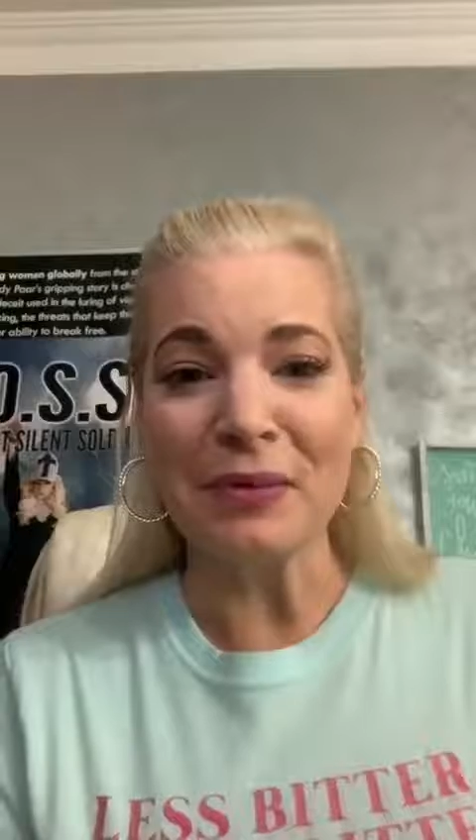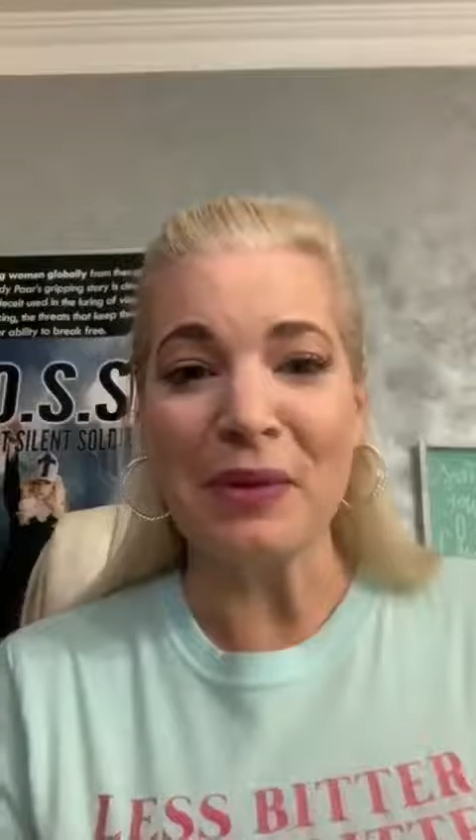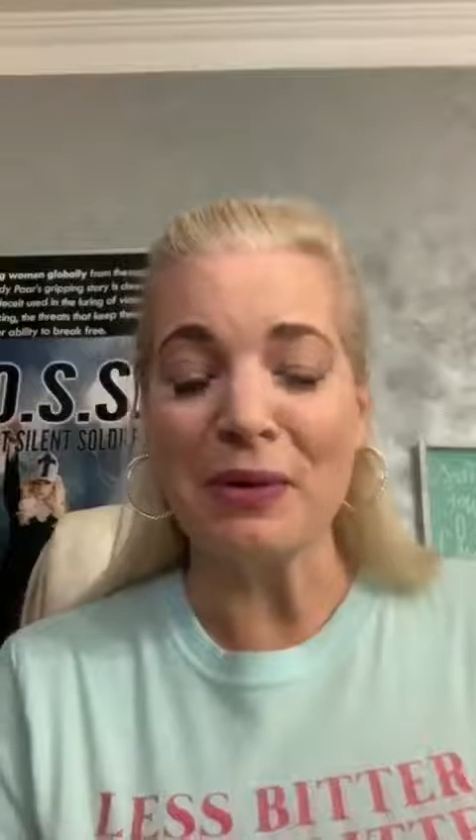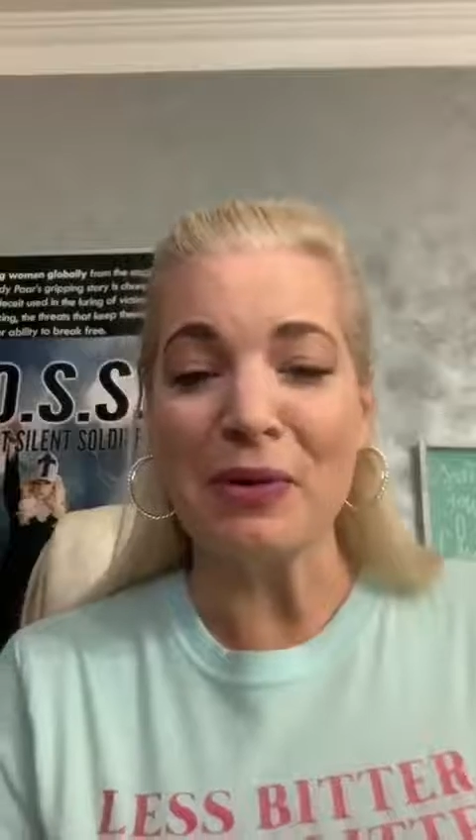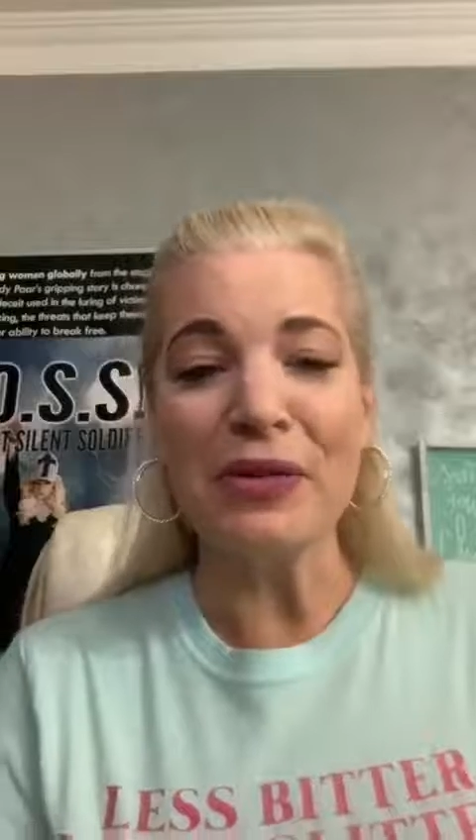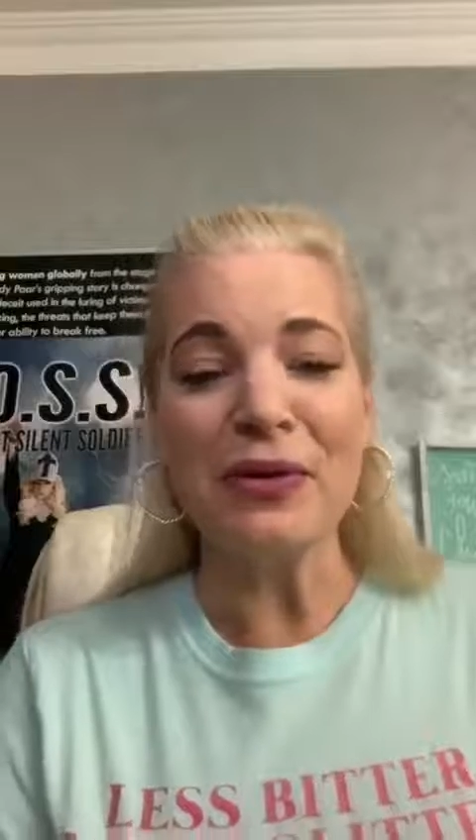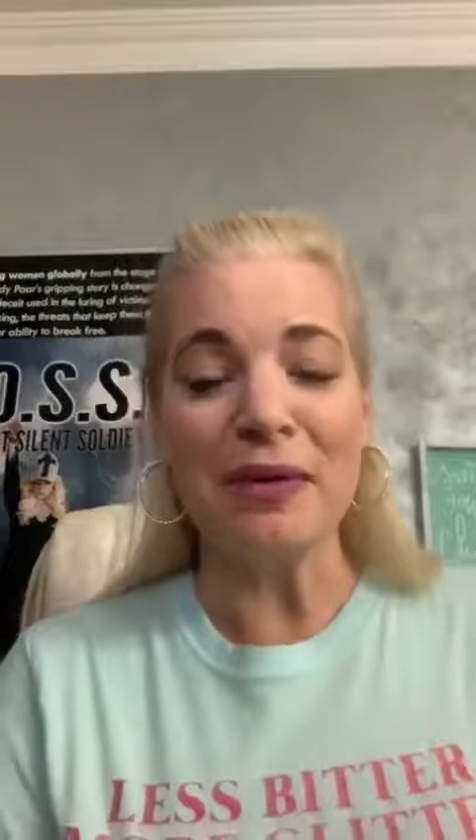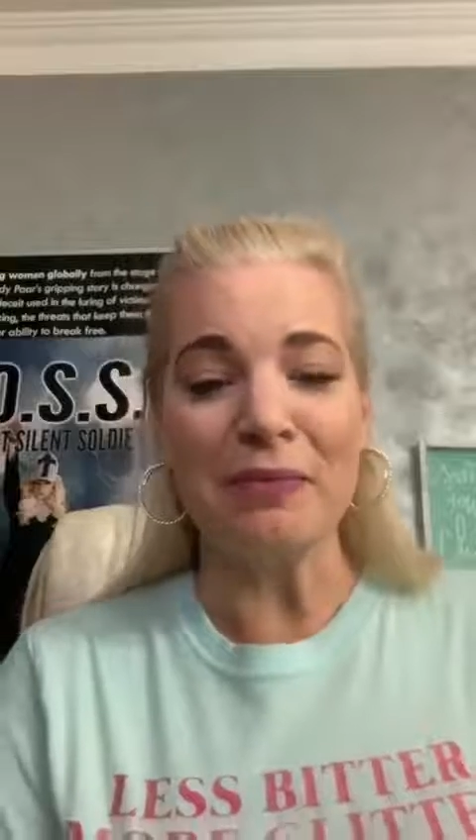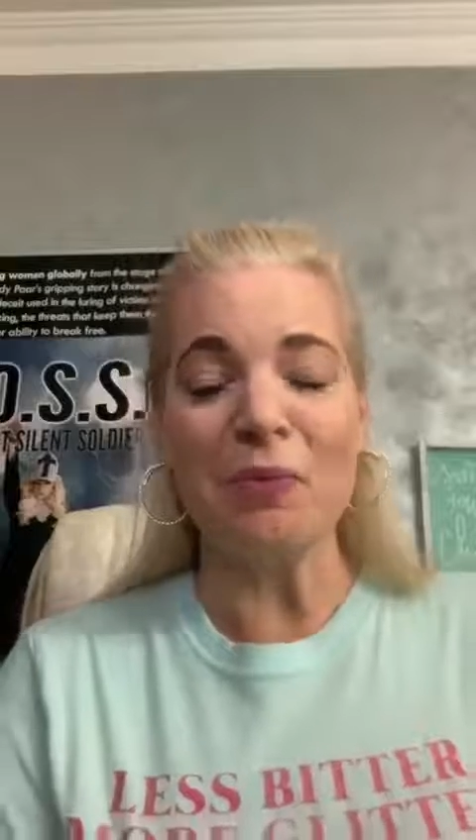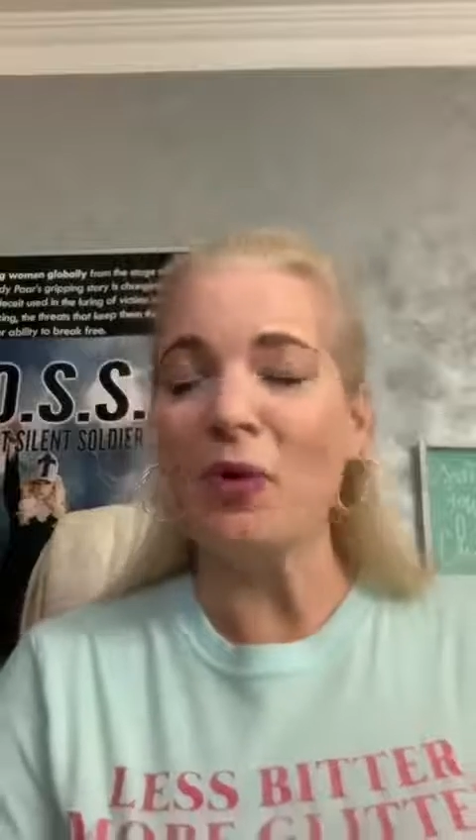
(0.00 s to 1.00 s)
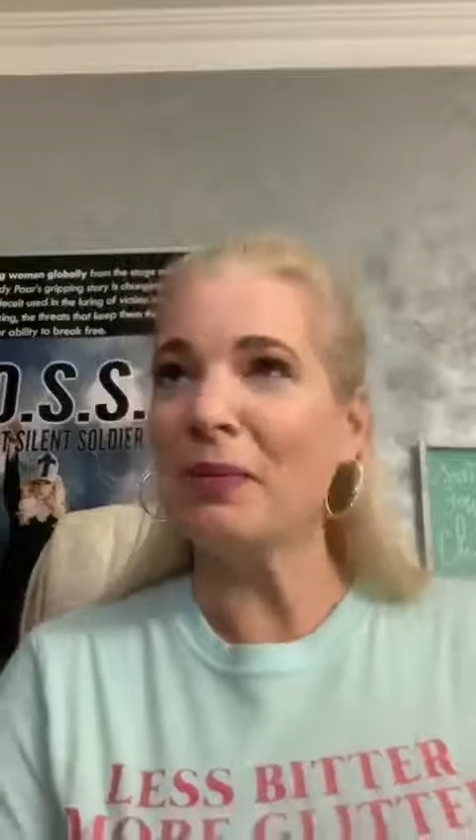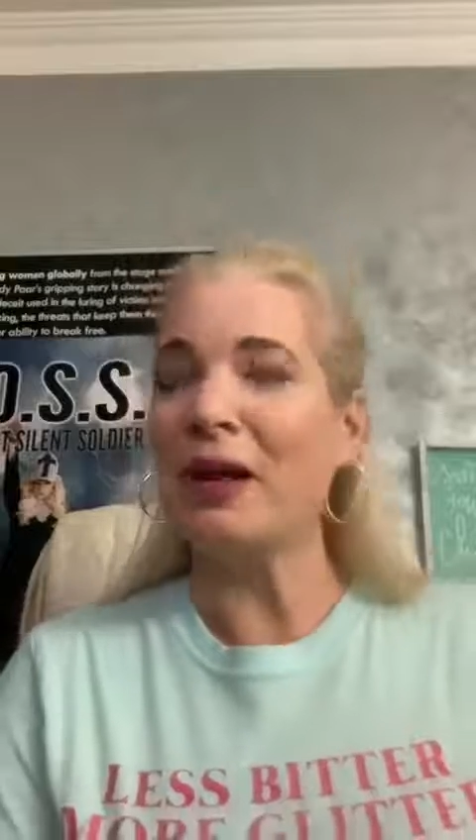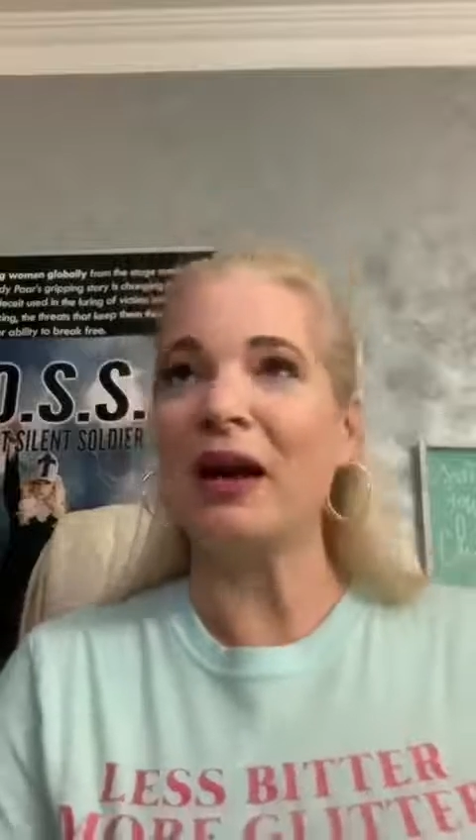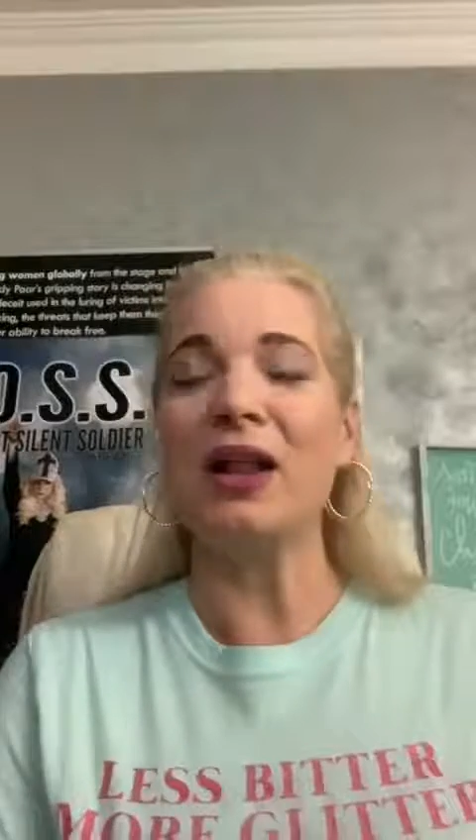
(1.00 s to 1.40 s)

my brother and one of my